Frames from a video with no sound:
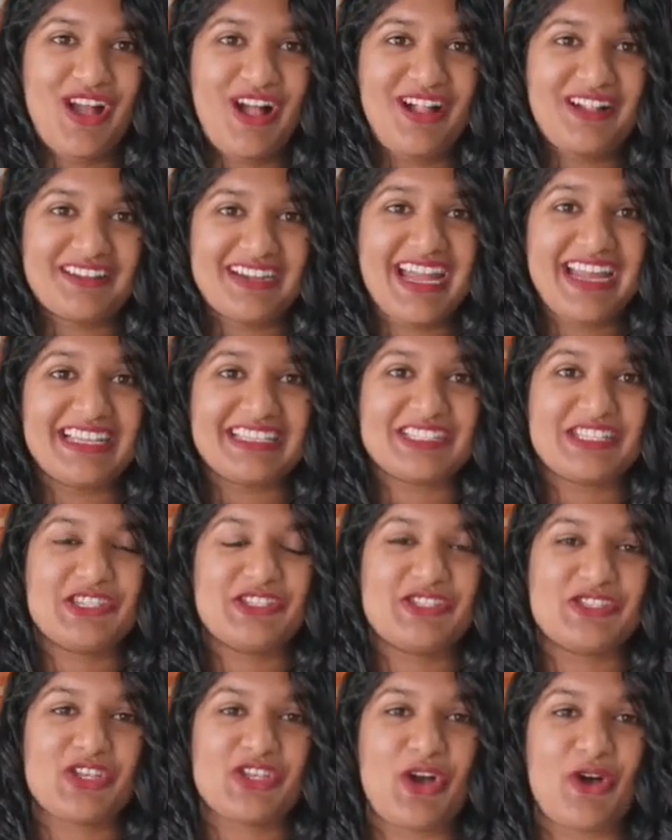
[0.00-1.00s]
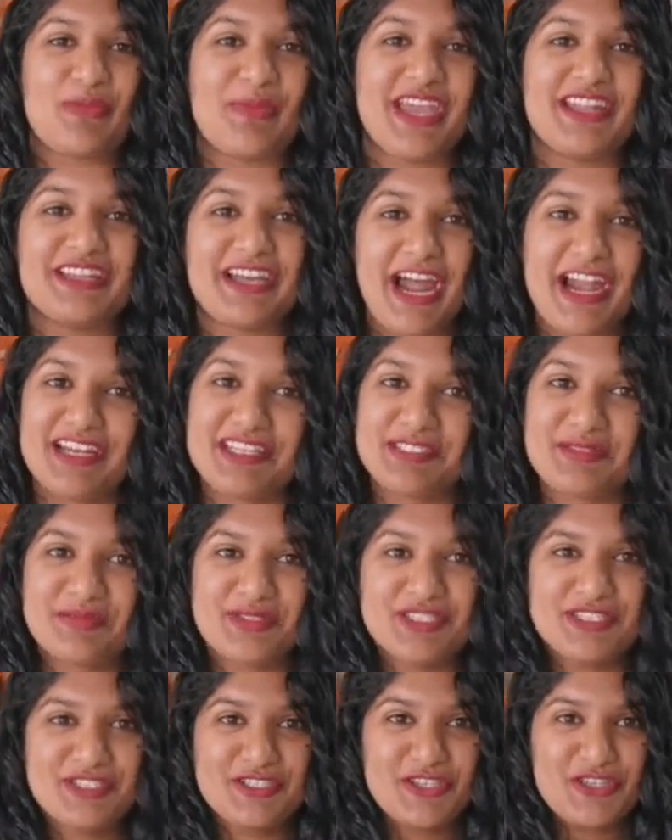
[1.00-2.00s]
Alright, so my
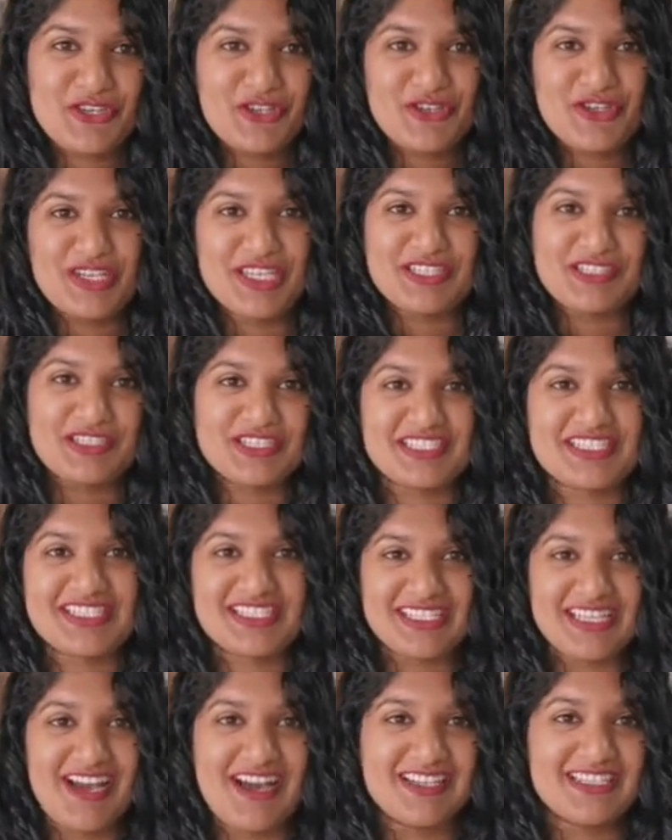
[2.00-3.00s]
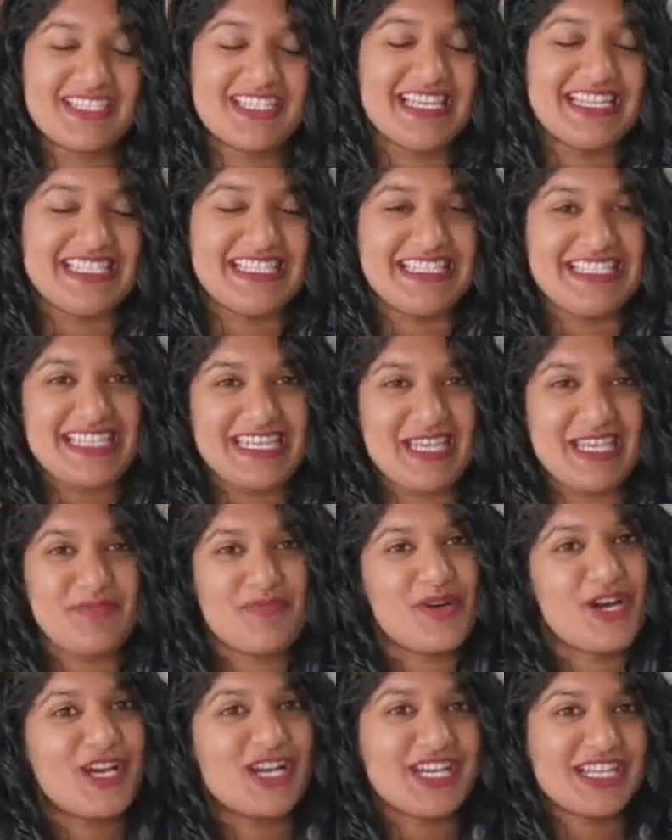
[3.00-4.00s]
encouragement to you is to start deep
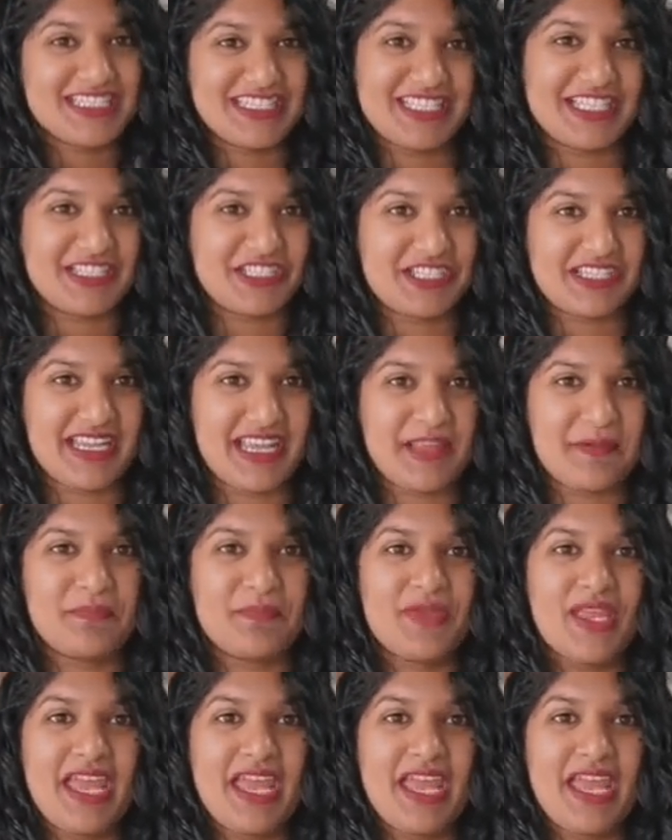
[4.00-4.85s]
conditioning.